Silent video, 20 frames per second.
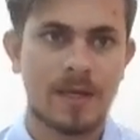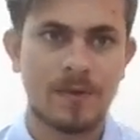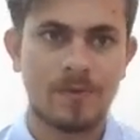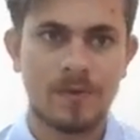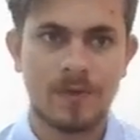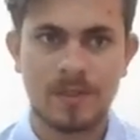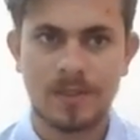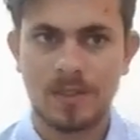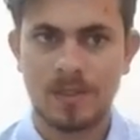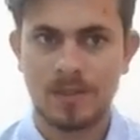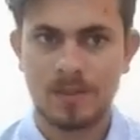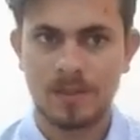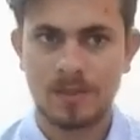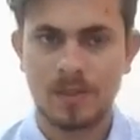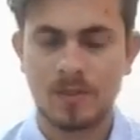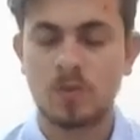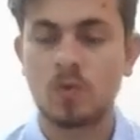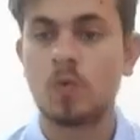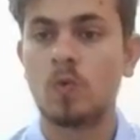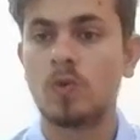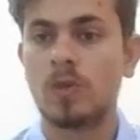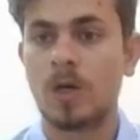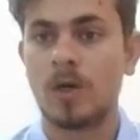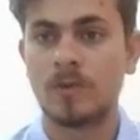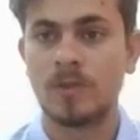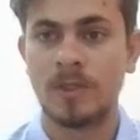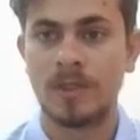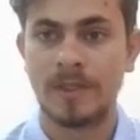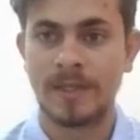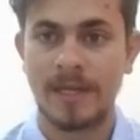conviction is a
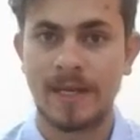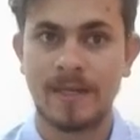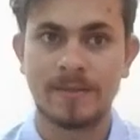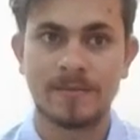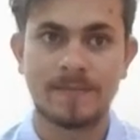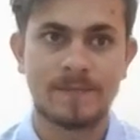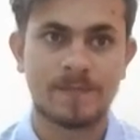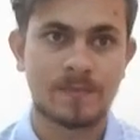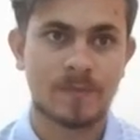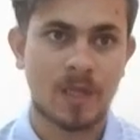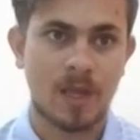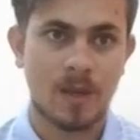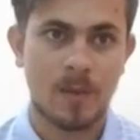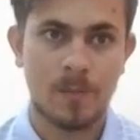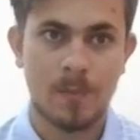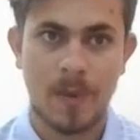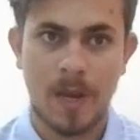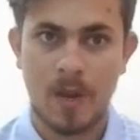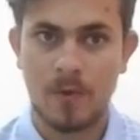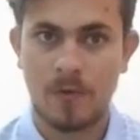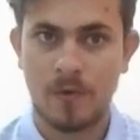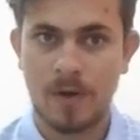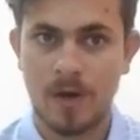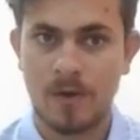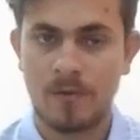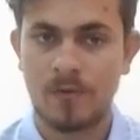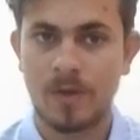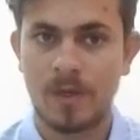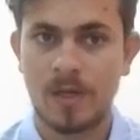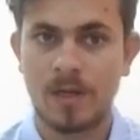2010
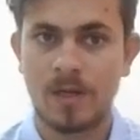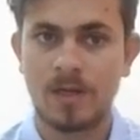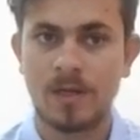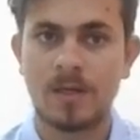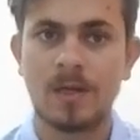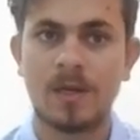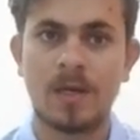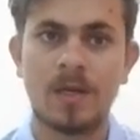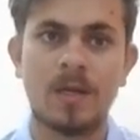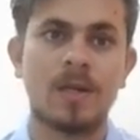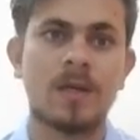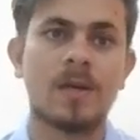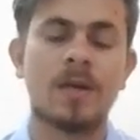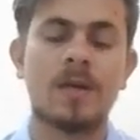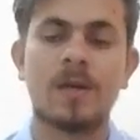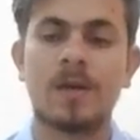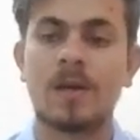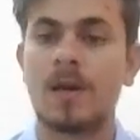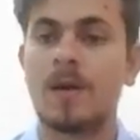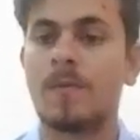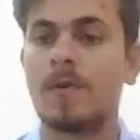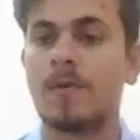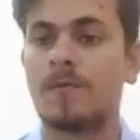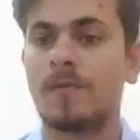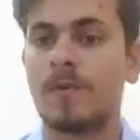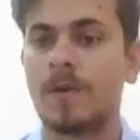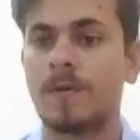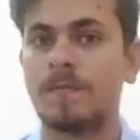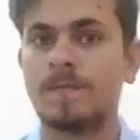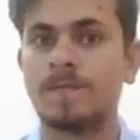biographical legal drama
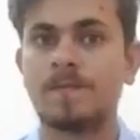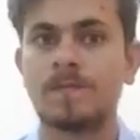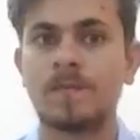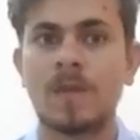film